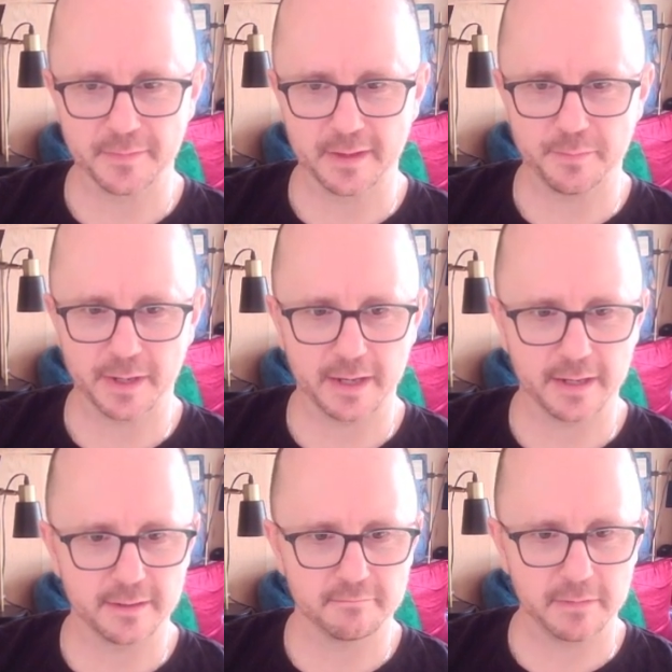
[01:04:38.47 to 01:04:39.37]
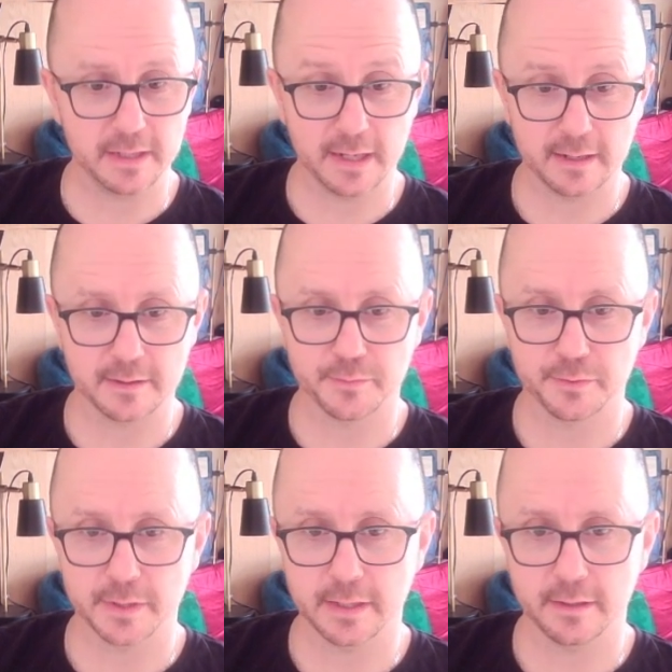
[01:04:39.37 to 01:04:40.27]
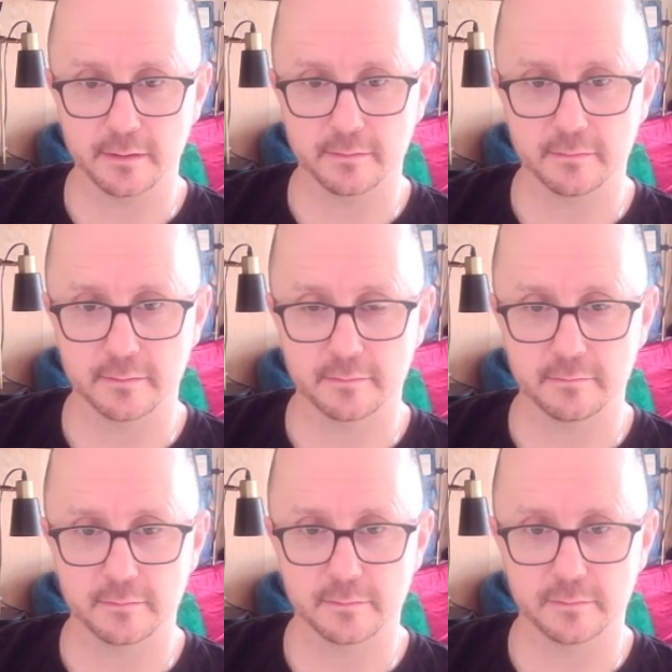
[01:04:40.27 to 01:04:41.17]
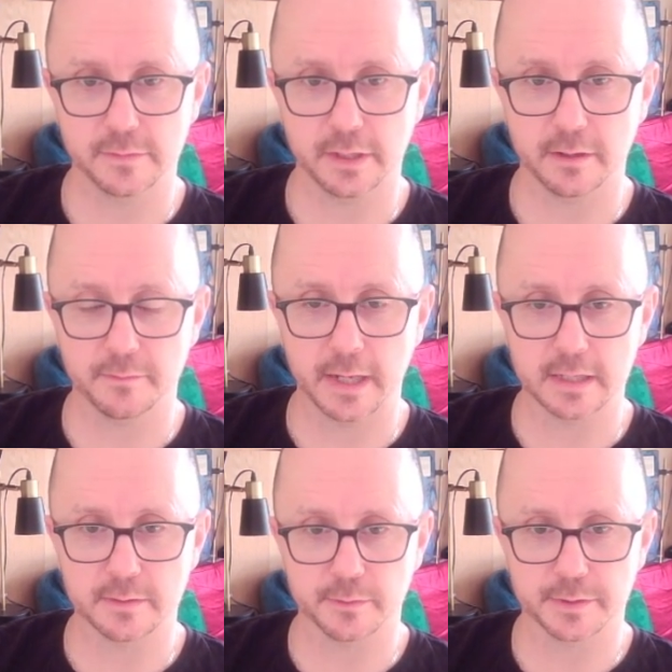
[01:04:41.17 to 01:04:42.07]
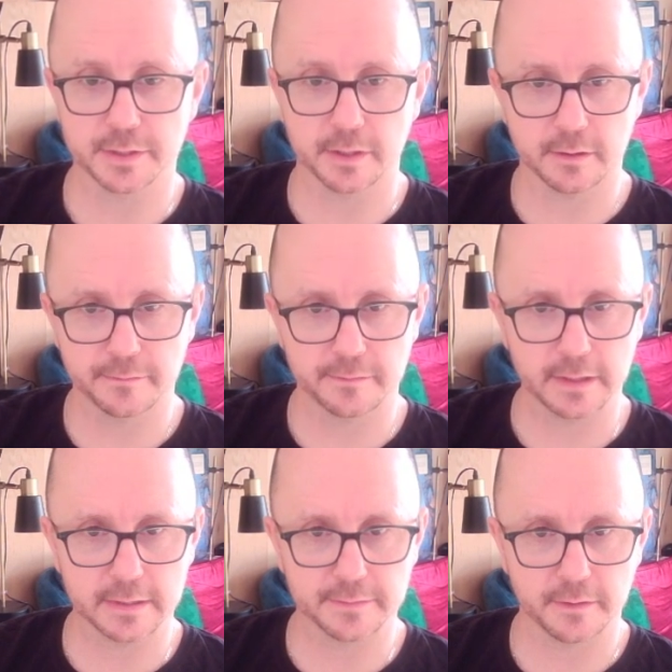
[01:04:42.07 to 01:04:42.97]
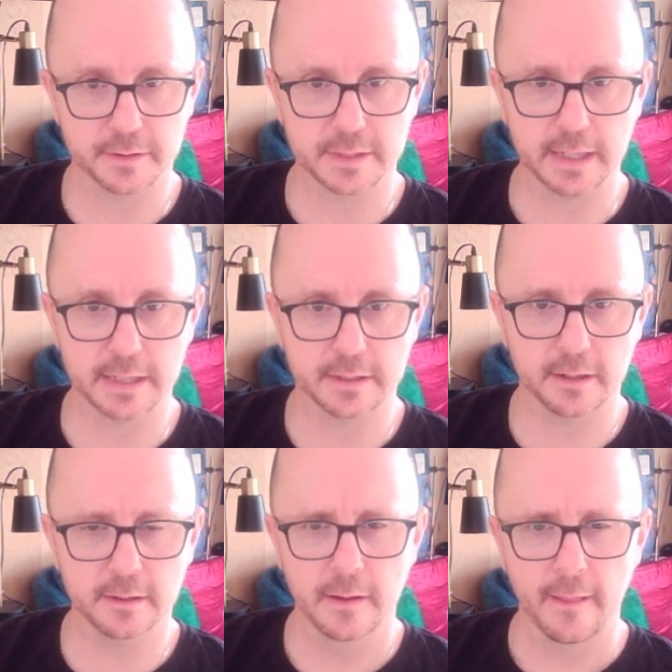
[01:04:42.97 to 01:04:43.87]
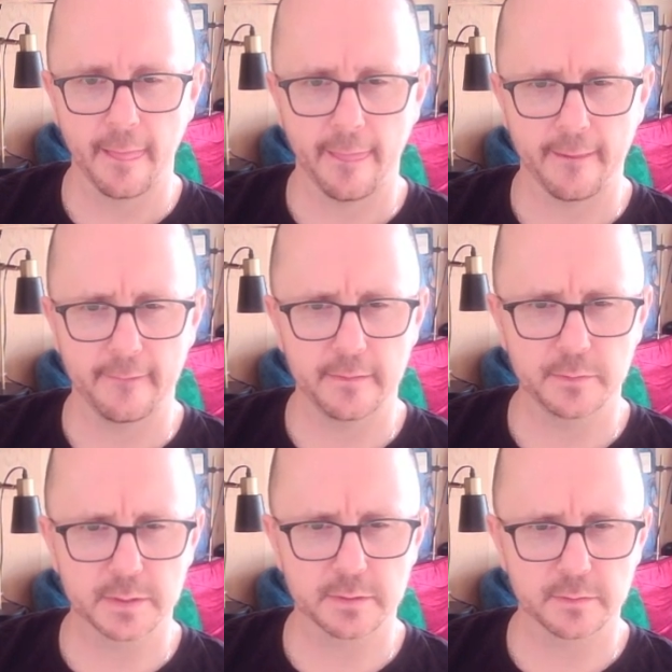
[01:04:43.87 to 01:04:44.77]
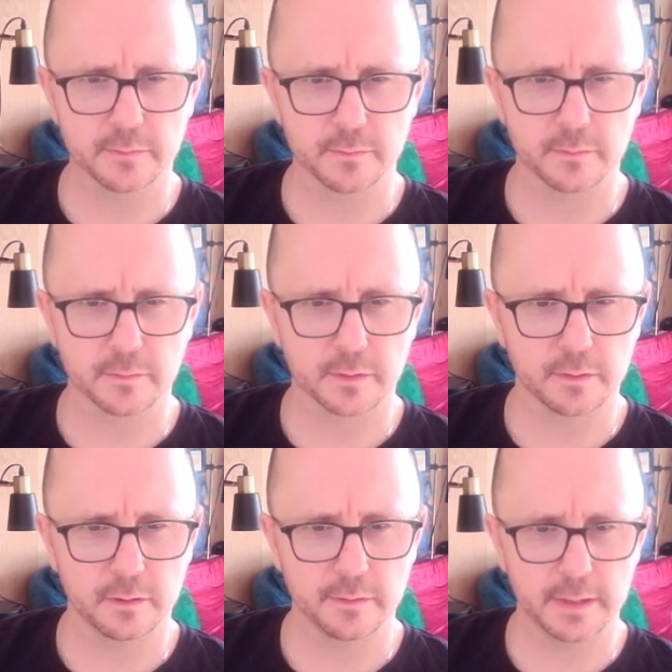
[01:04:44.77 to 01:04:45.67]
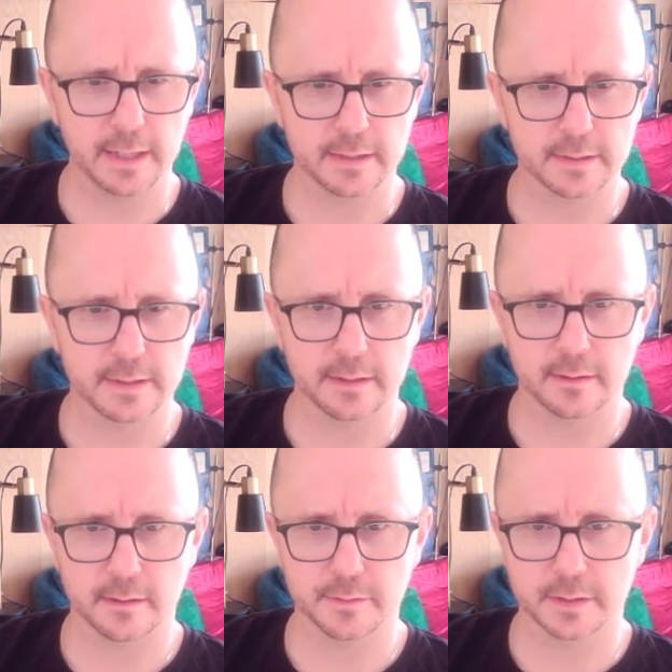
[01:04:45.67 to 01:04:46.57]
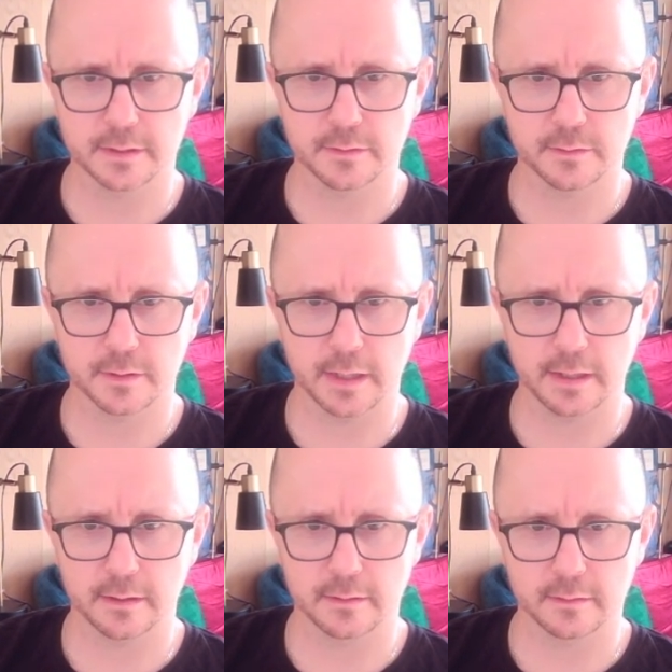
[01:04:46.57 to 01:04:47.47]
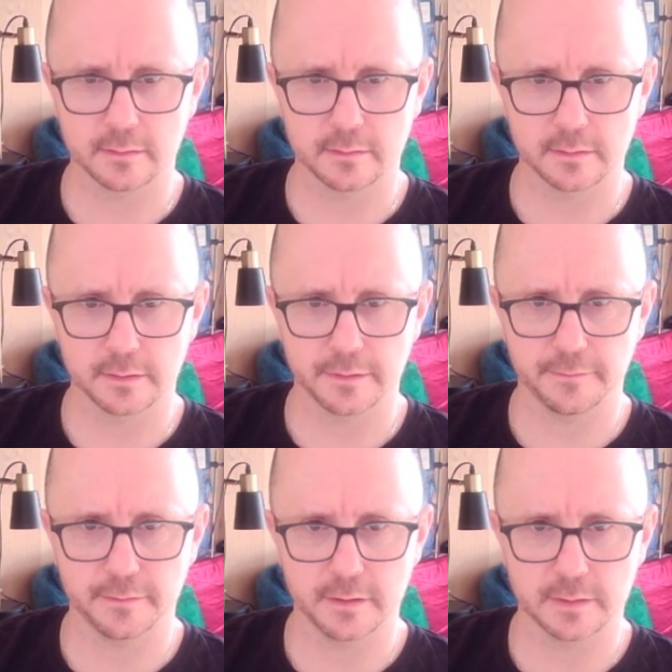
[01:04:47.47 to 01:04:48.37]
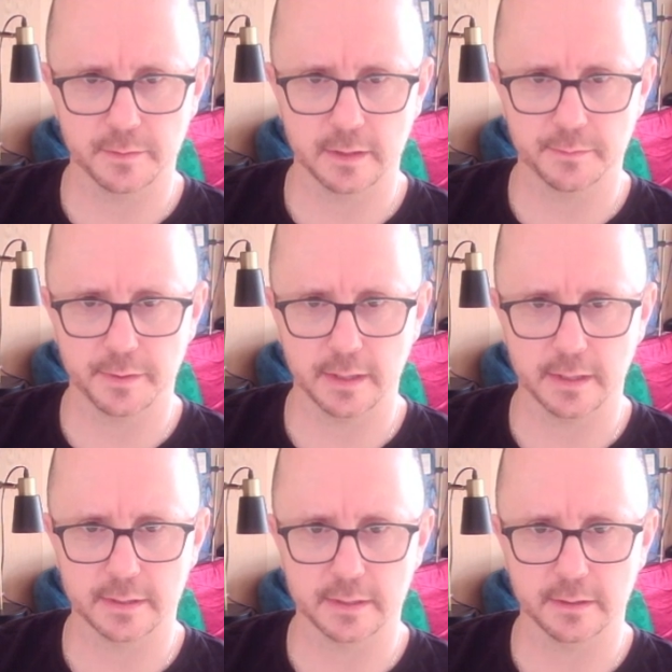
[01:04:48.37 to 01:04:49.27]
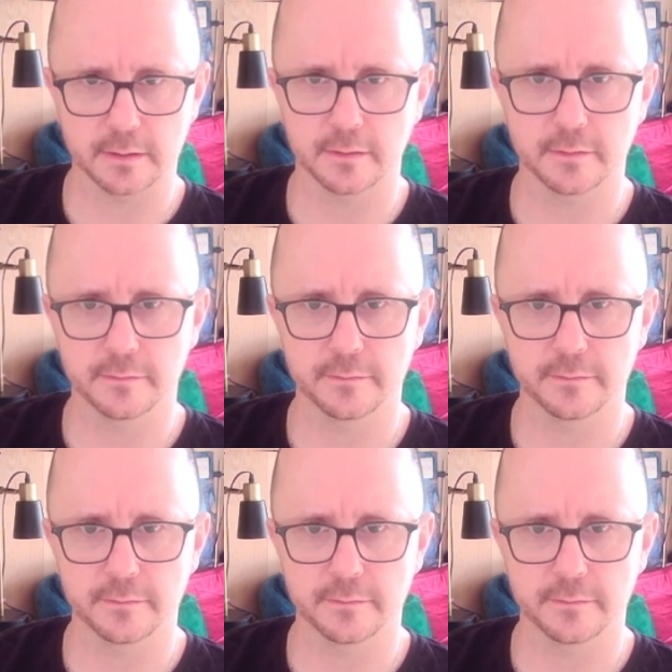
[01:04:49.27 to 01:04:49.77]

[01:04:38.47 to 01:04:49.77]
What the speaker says: But in the end, a pretty manageable solve as far as DAs go. There was a clue at the outset that I was quite confused by the passing of.